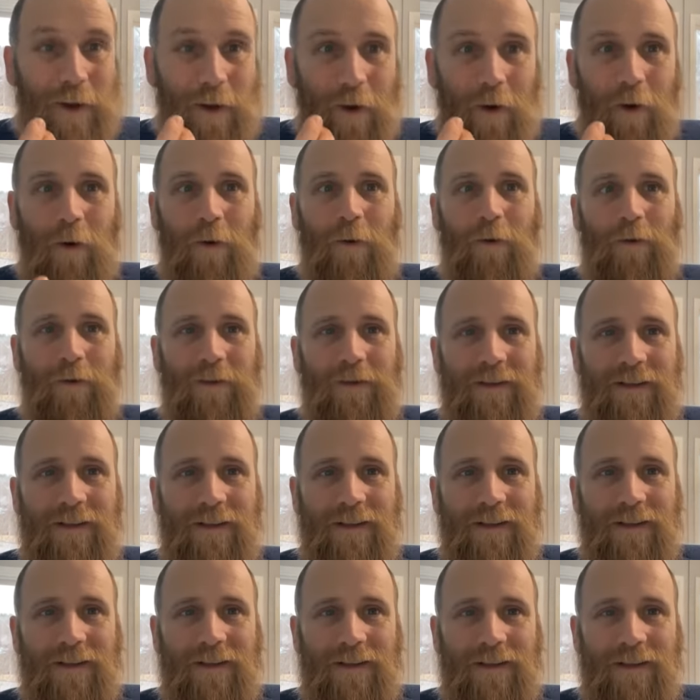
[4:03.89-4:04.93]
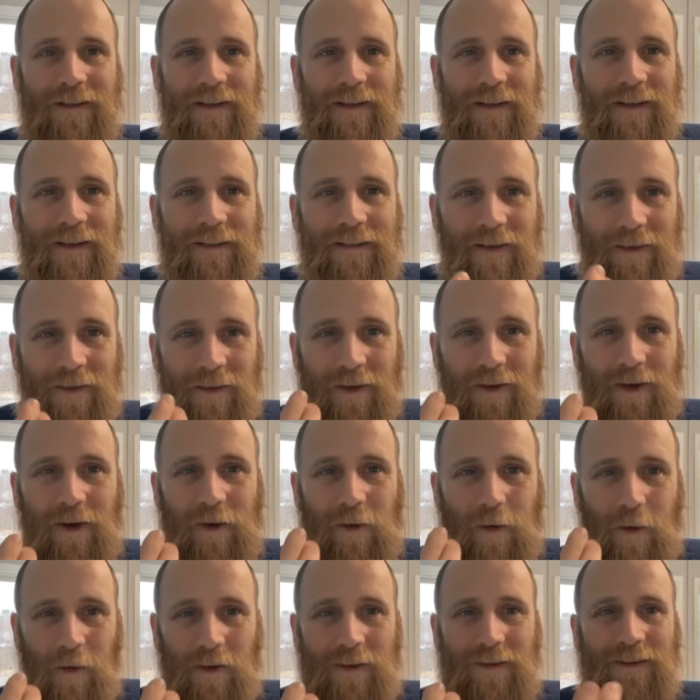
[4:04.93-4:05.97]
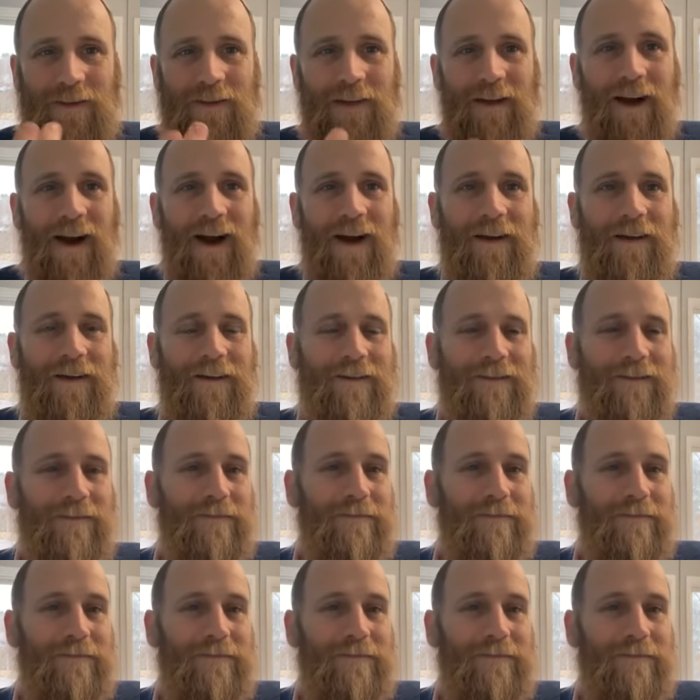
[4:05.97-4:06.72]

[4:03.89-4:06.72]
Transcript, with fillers: whole, you need to look across the aisle.